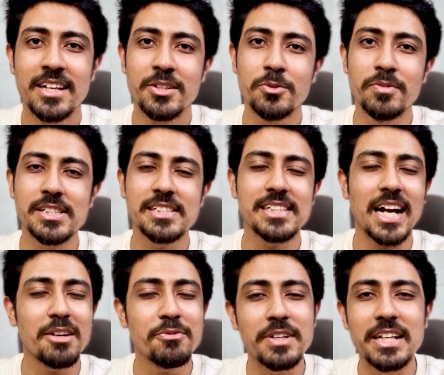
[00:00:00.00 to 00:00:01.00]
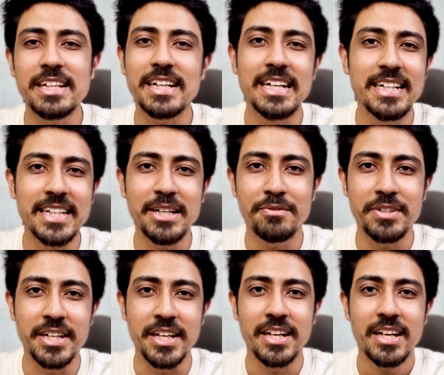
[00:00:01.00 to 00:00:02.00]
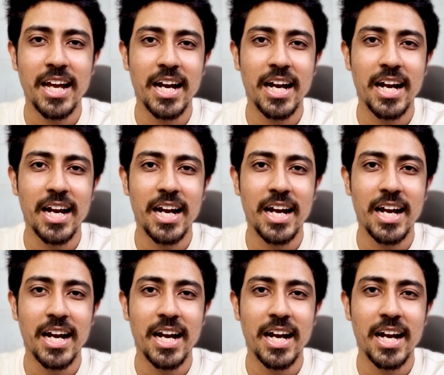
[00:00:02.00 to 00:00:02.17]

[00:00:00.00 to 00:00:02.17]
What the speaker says: you will start feeling guilty every day